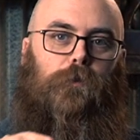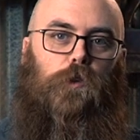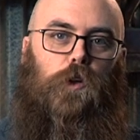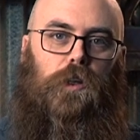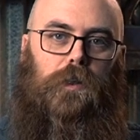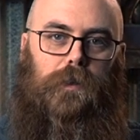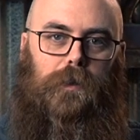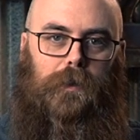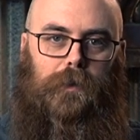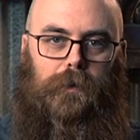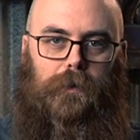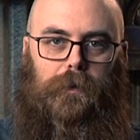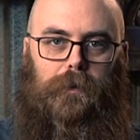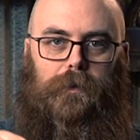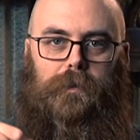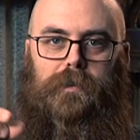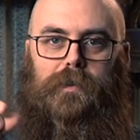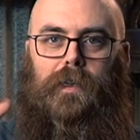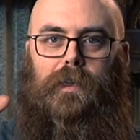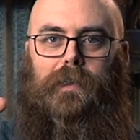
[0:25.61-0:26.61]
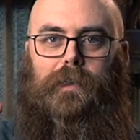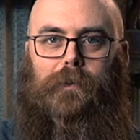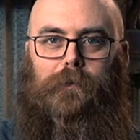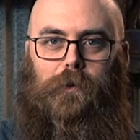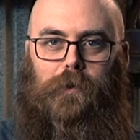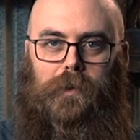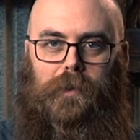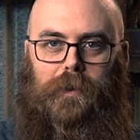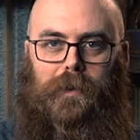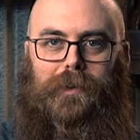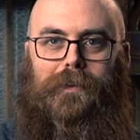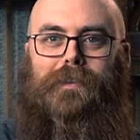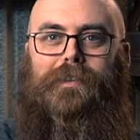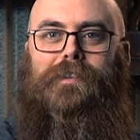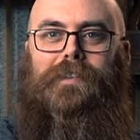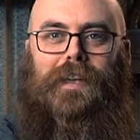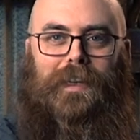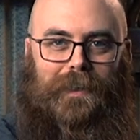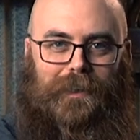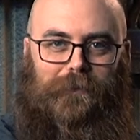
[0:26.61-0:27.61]
wronger and slightly wronger
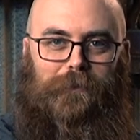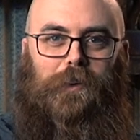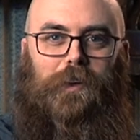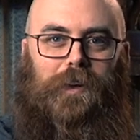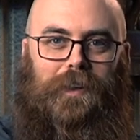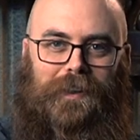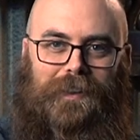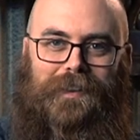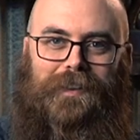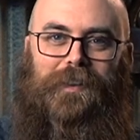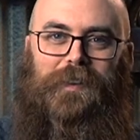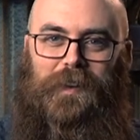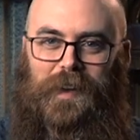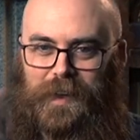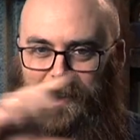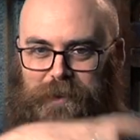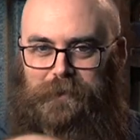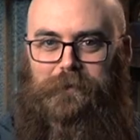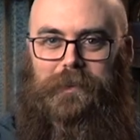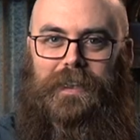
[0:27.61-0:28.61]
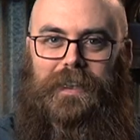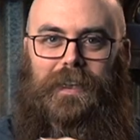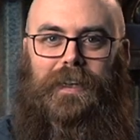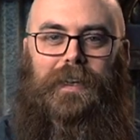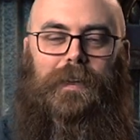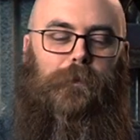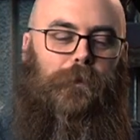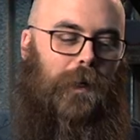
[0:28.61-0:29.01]
and slightly wronger around the ring.